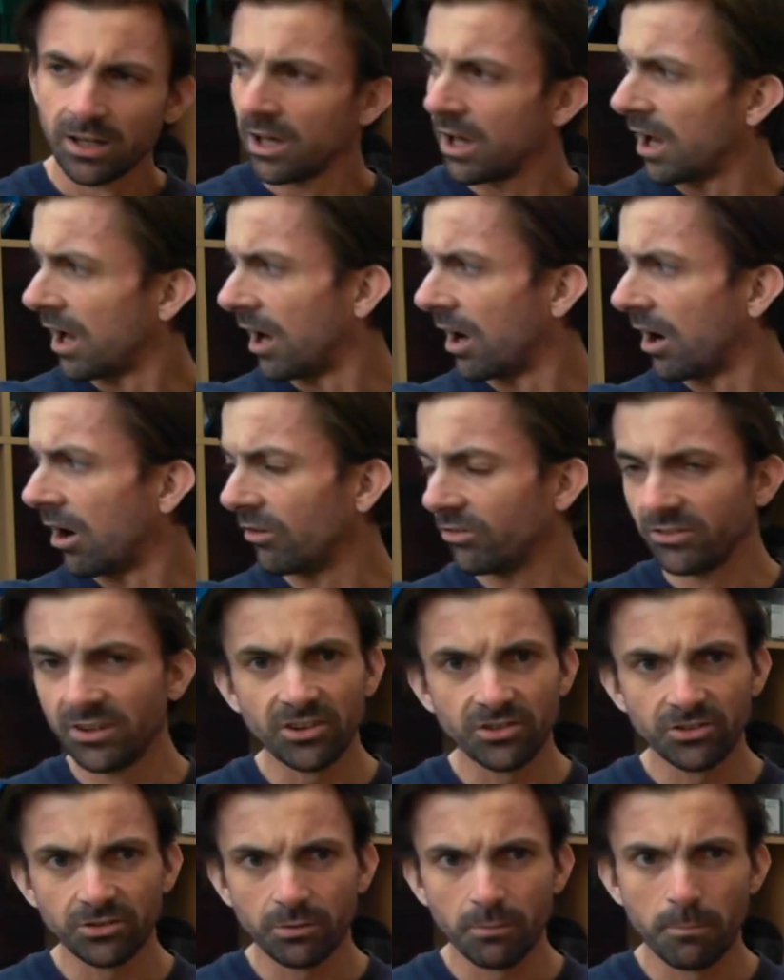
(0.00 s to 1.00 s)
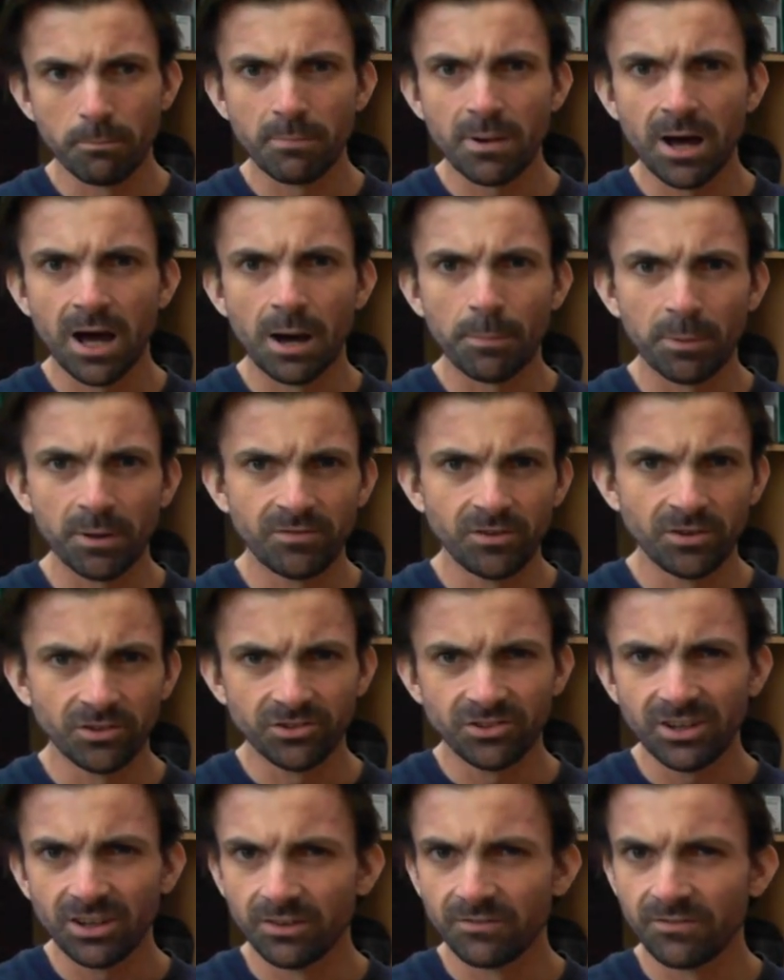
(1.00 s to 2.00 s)
On this map, if you
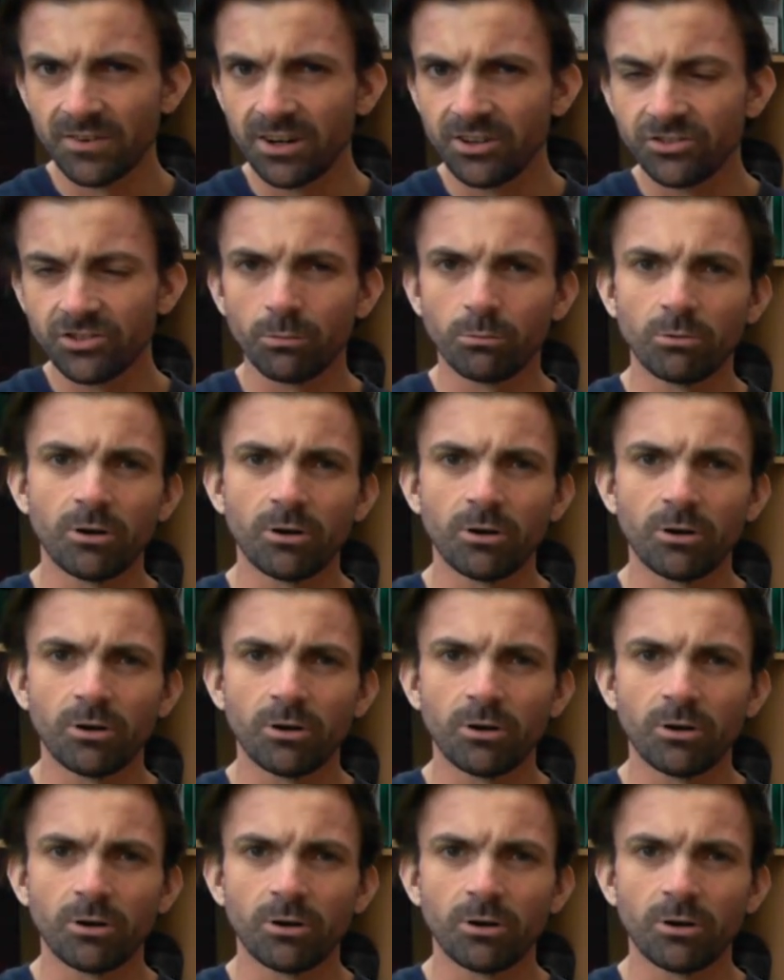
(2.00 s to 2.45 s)
see on the very top